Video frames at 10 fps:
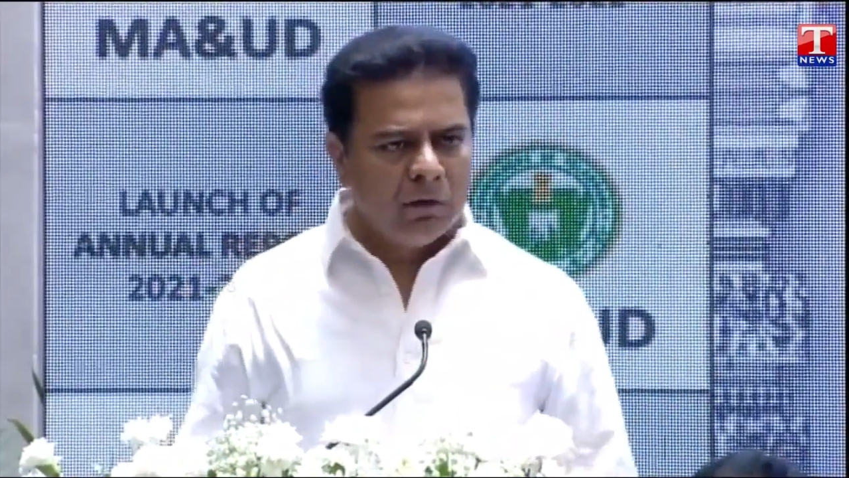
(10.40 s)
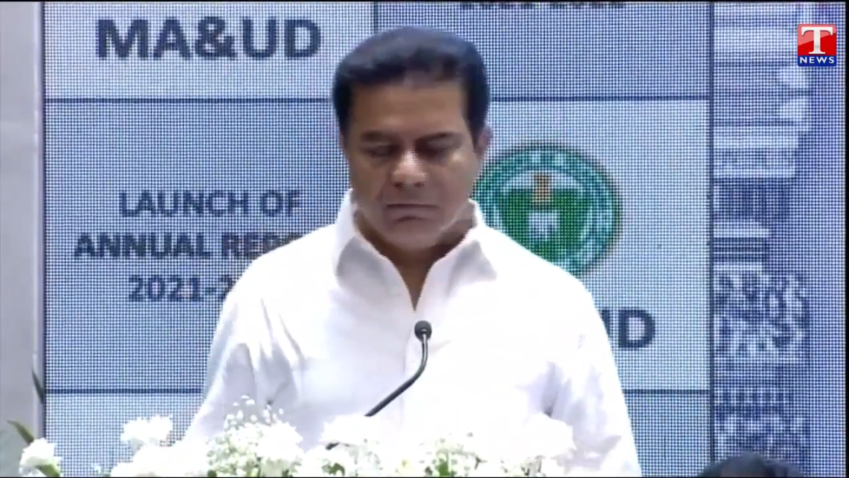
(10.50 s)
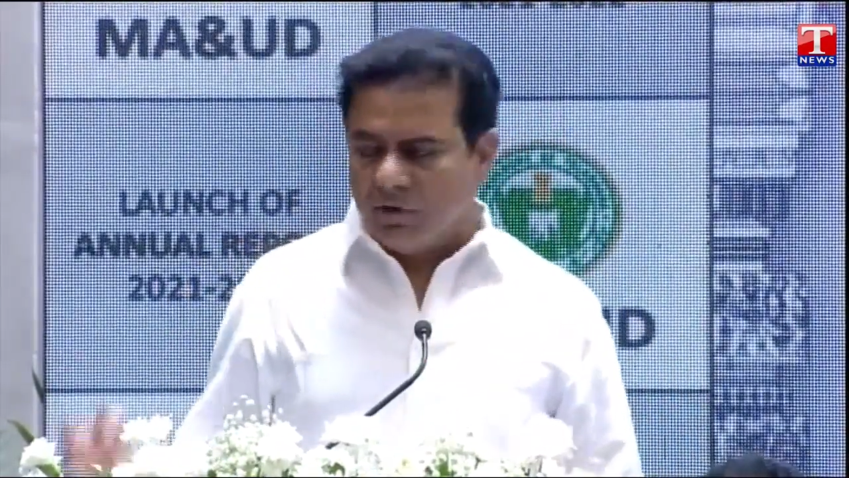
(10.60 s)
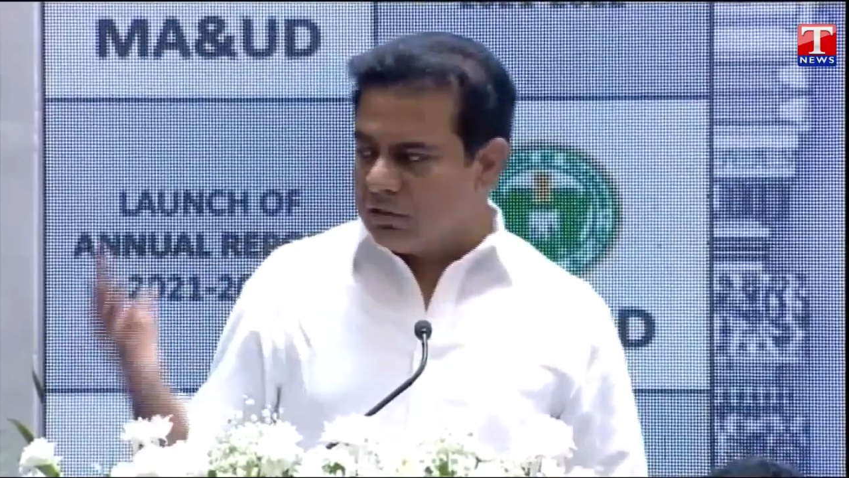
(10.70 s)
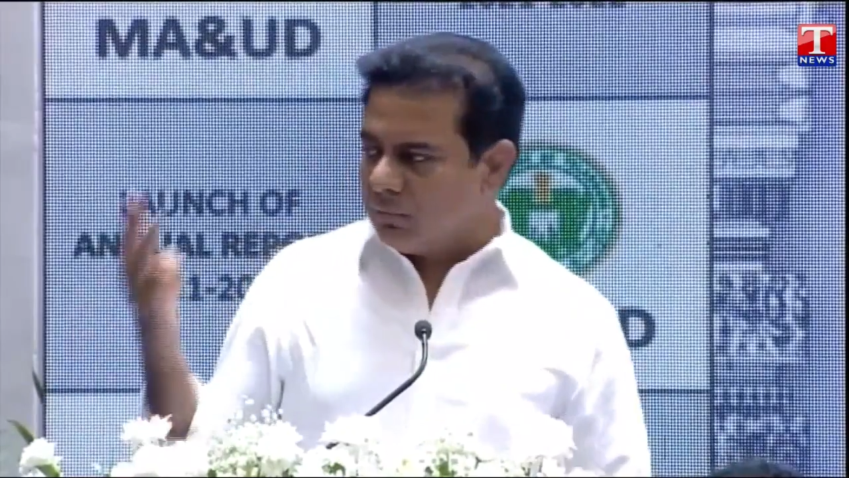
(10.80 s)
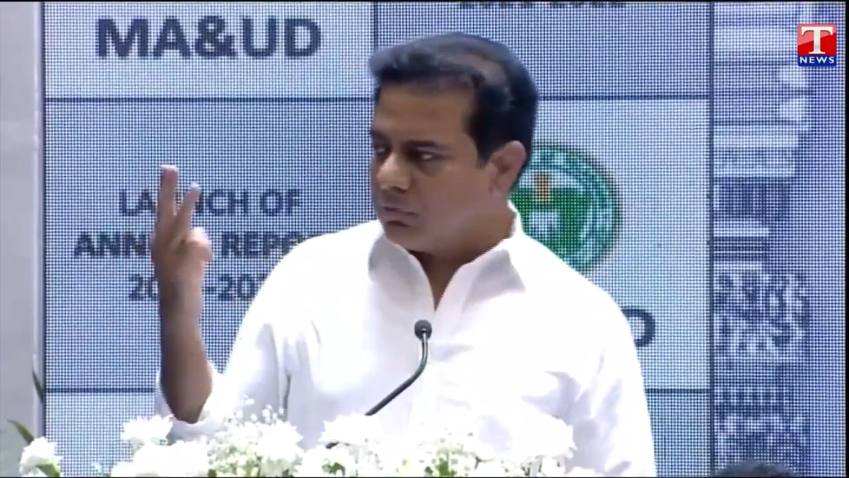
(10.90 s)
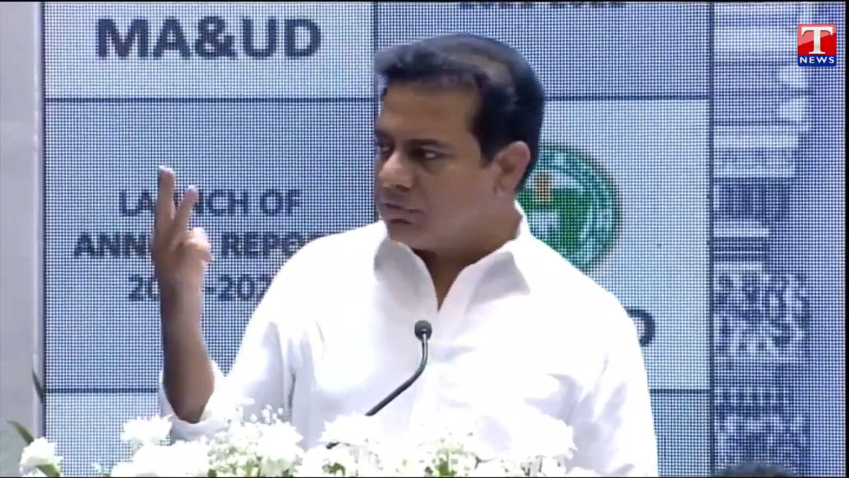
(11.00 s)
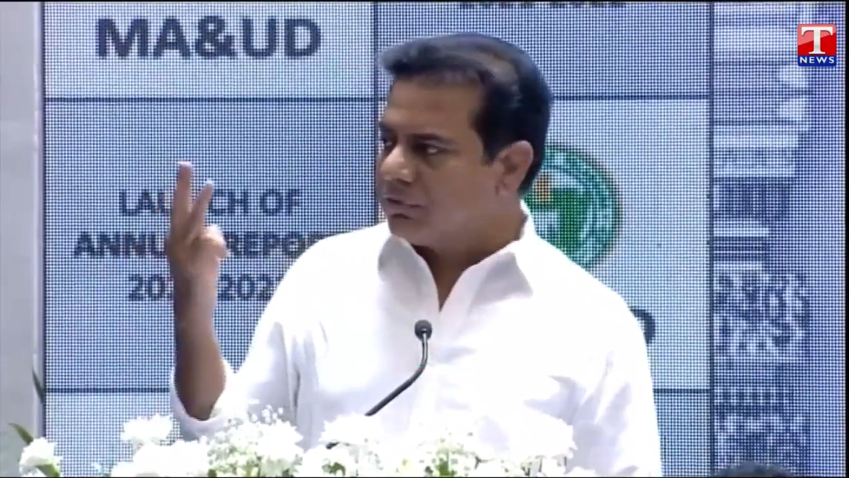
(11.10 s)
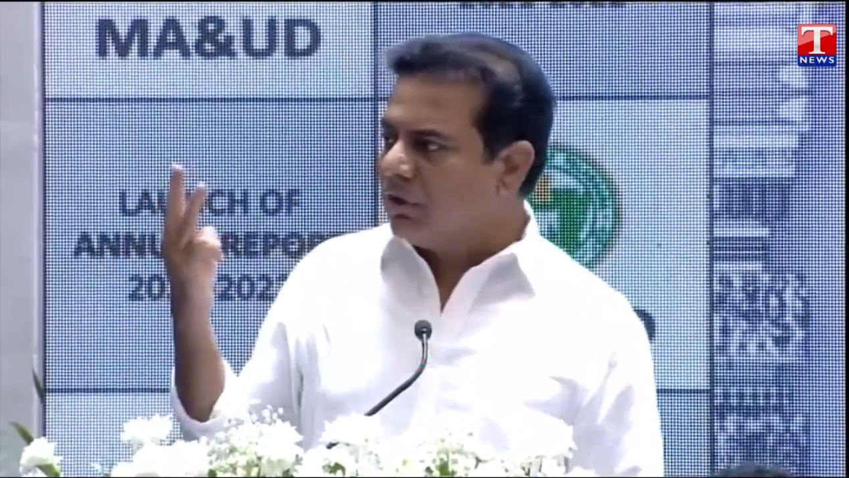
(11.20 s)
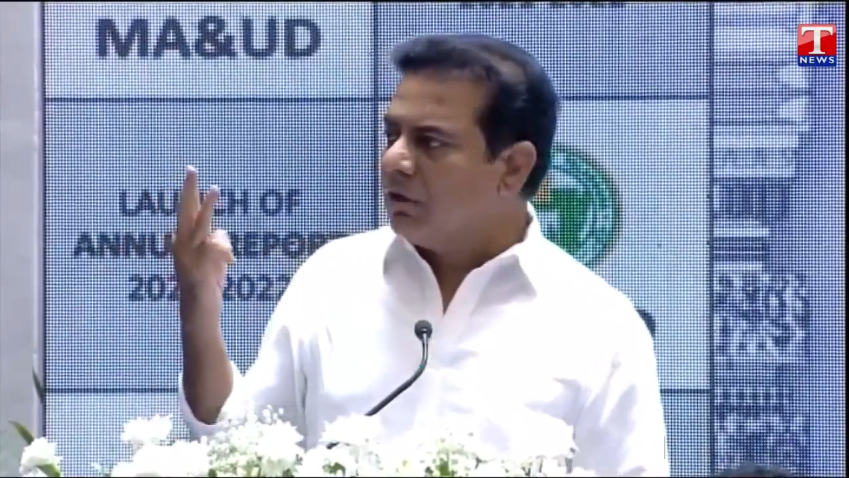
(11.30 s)
We are the
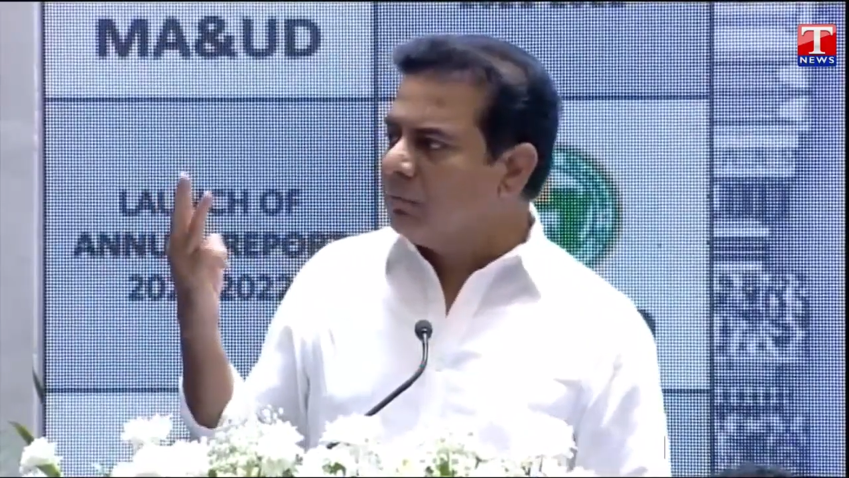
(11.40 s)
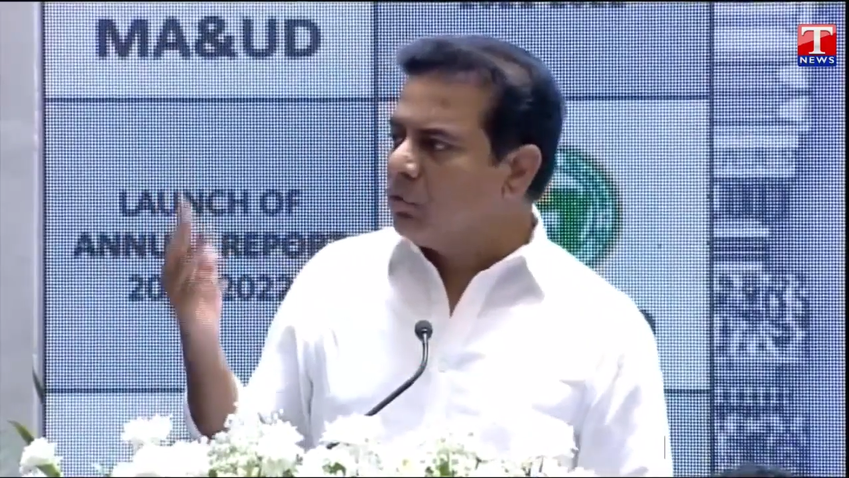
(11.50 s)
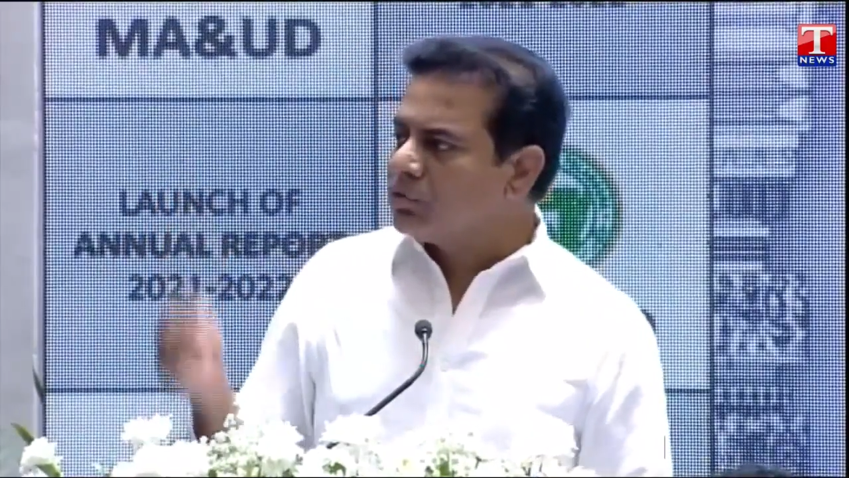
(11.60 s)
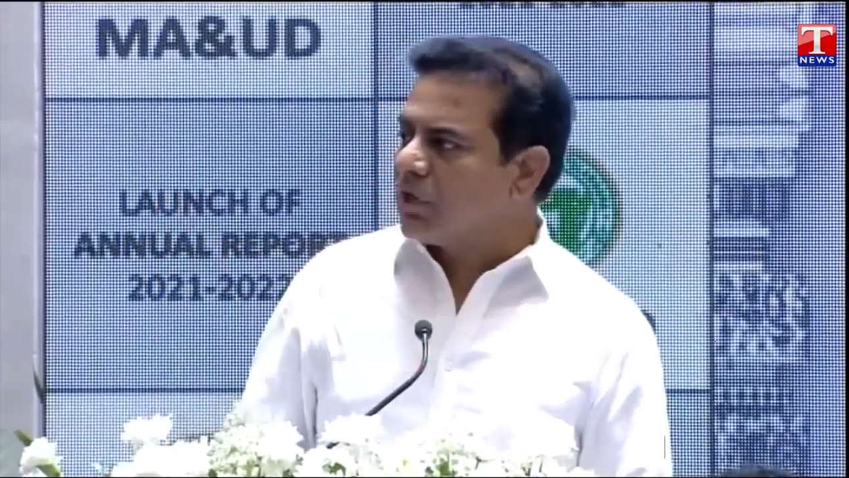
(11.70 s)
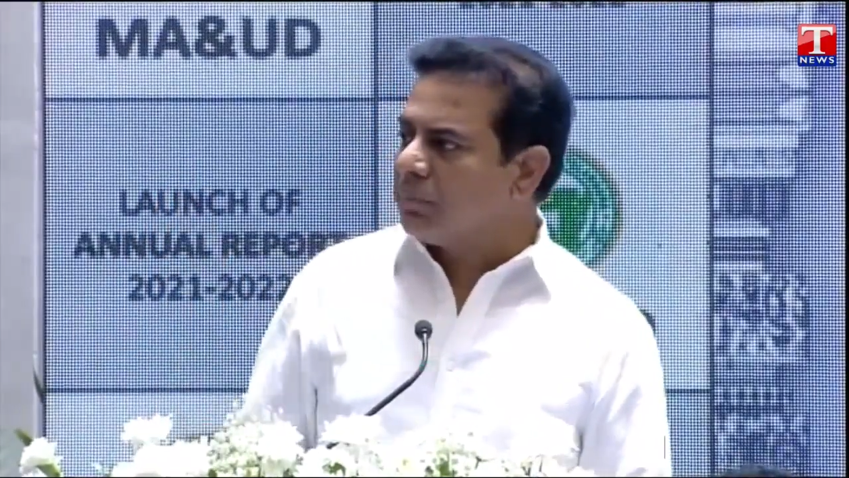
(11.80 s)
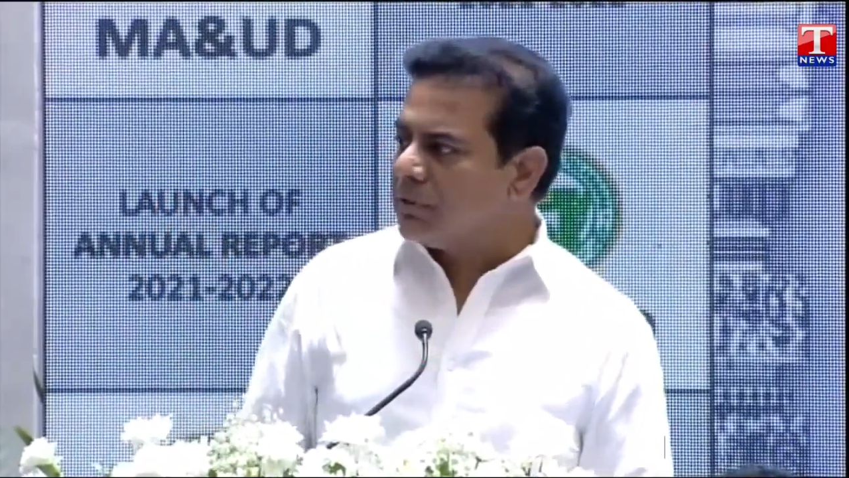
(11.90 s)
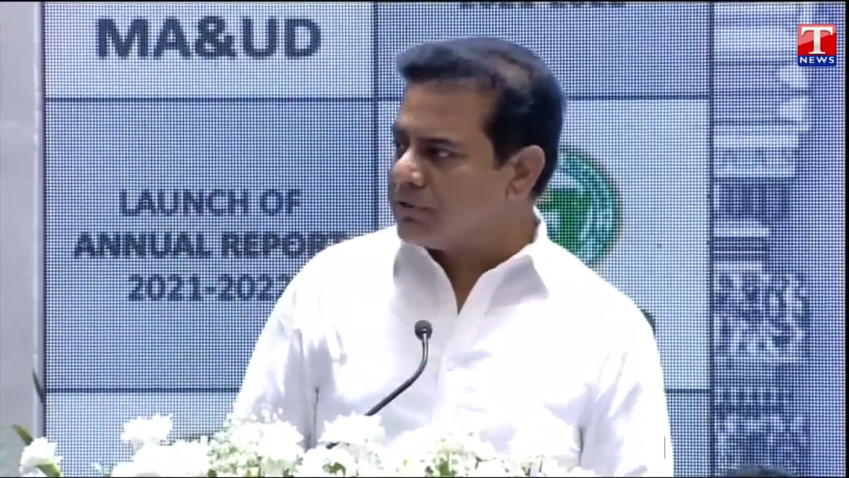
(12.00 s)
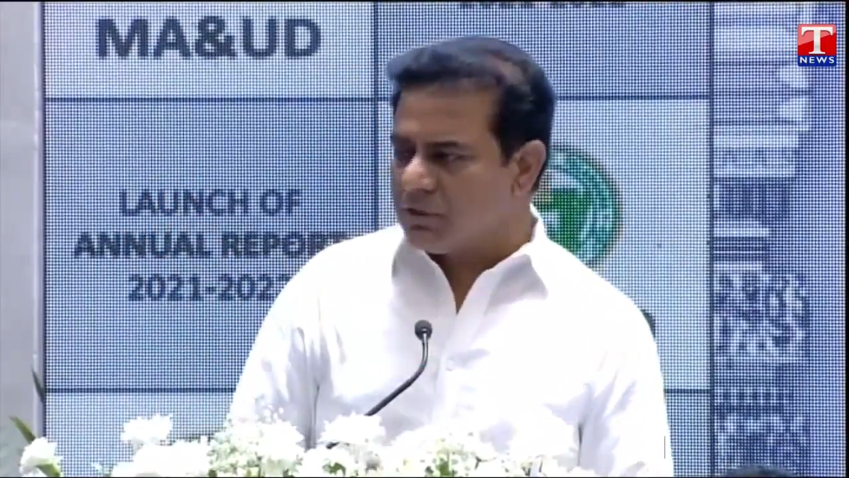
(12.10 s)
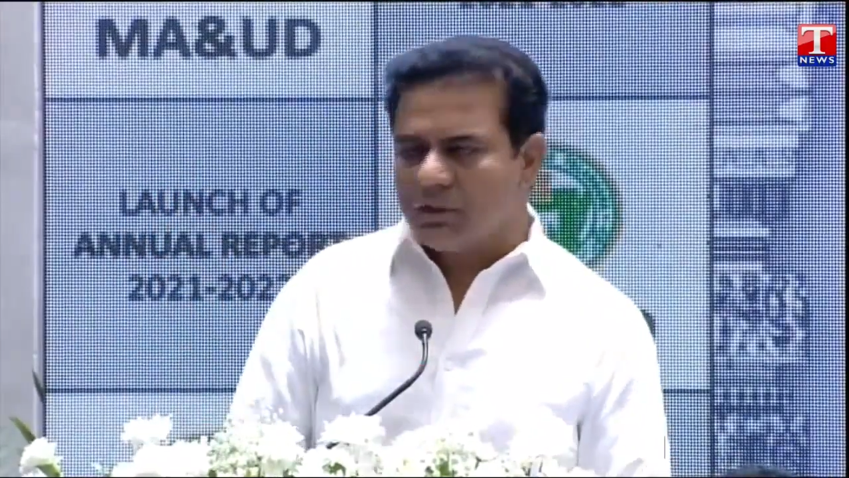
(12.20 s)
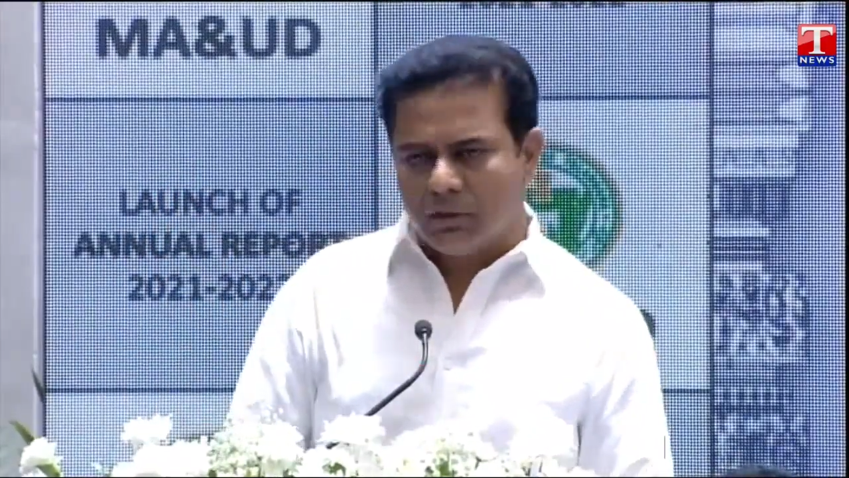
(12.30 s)
third most urban
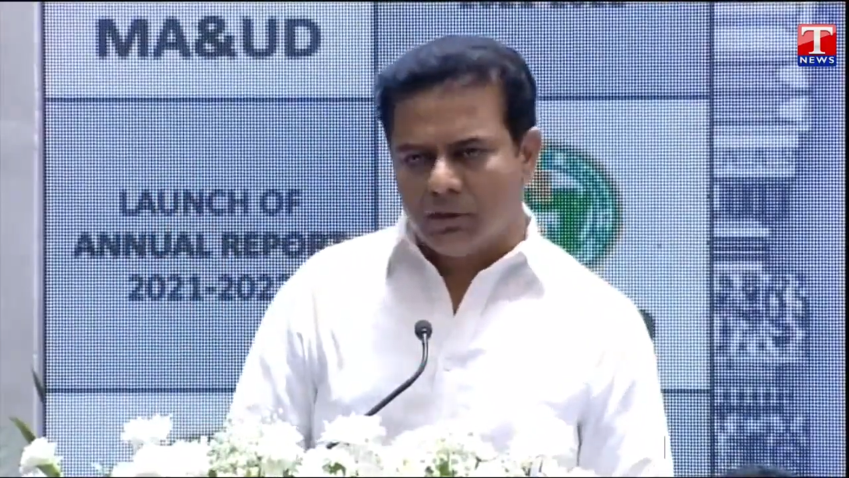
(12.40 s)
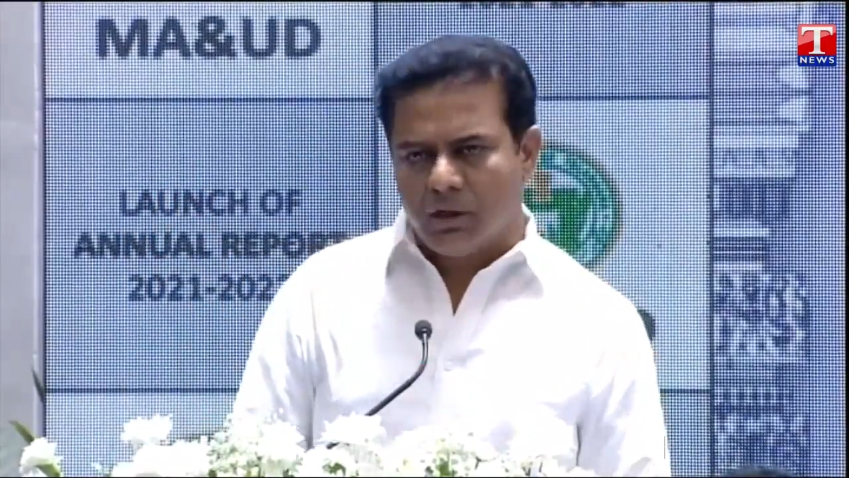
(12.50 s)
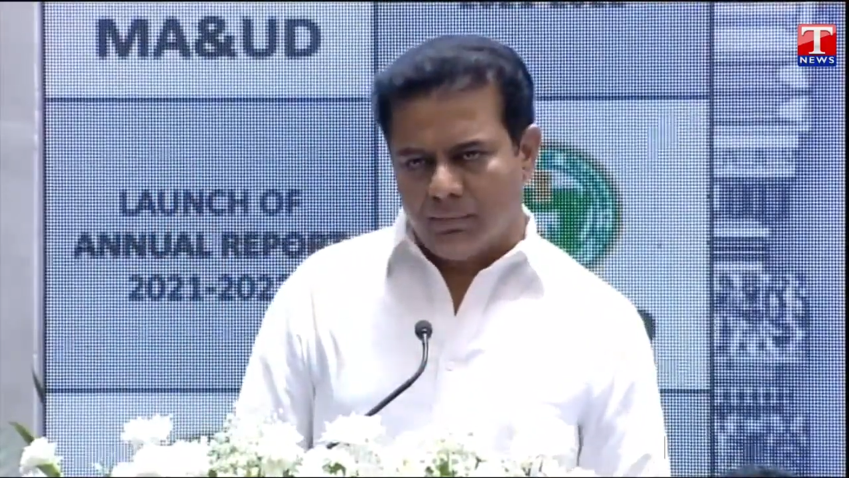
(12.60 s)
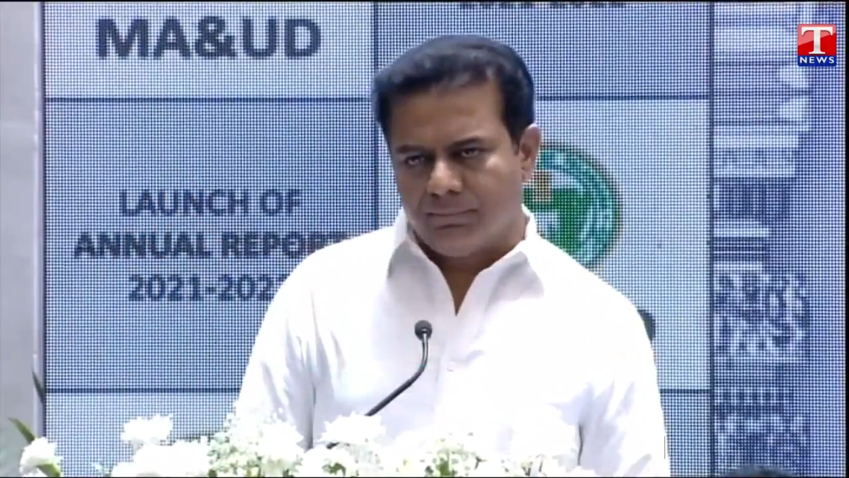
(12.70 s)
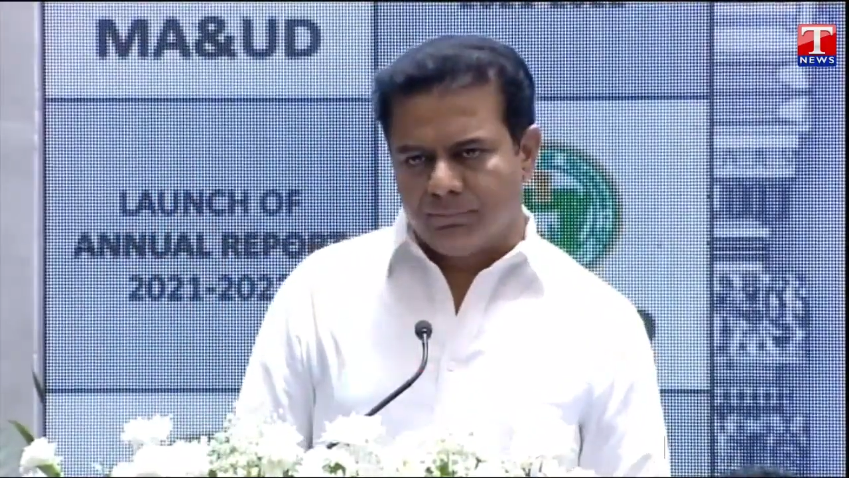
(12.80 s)
state in India.